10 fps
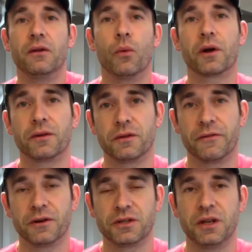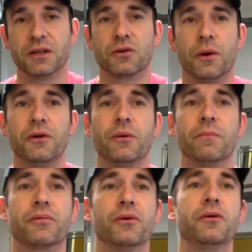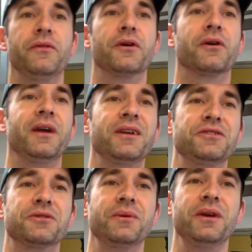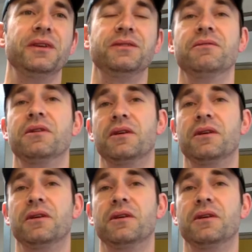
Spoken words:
workout diversity is going to improve your injuries.